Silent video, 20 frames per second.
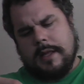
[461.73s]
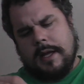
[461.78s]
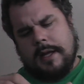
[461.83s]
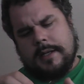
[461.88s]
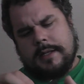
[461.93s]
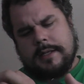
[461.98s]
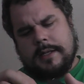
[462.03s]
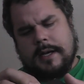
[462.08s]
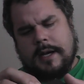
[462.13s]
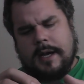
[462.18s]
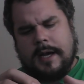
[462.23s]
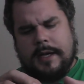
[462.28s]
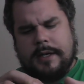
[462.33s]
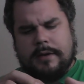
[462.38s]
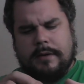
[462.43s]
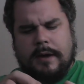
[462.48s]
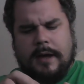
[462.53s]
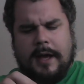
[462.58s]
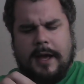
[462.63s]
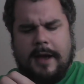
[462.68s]
that uh, I
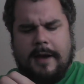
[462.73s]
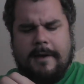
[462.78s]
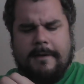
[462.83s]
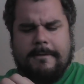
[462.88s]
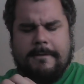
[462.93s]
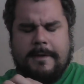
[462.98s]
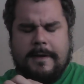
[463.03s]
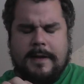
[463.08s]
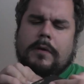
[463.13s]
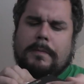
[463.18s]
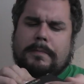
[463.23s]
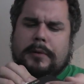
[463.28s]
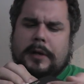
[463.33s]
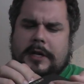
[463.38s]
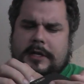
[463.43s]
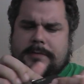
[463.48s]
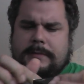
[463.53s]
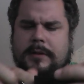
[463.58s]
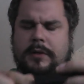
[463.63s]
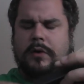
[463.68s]
do have
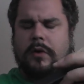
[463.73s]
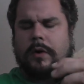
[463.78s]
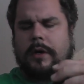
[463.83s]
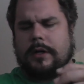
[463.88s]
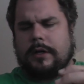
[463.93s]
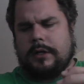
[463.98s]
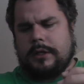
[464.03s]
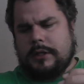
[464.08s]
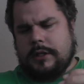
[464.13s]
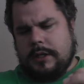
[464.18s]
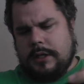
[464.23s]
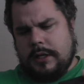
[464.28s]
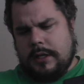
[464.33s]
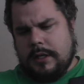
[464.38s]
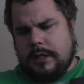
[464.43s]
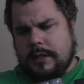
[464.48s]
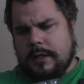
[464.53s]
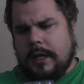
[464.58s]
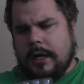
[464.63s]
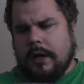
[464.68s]
replacement coils
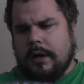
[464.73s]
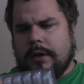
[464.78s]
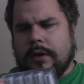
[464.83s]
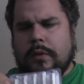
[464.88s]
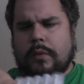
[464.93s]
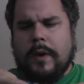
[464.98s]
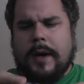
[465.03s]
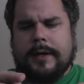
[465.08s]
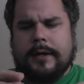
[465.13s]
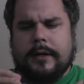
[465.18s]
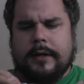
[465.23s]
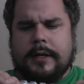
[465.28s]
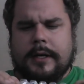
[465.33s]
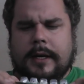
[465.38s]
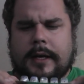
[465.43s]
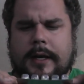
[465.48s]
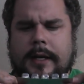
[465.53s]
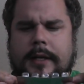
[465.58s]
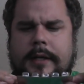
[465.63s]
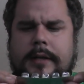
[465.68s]
that are the wicker
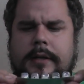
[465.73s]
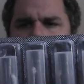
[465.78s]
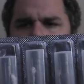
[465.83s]
kind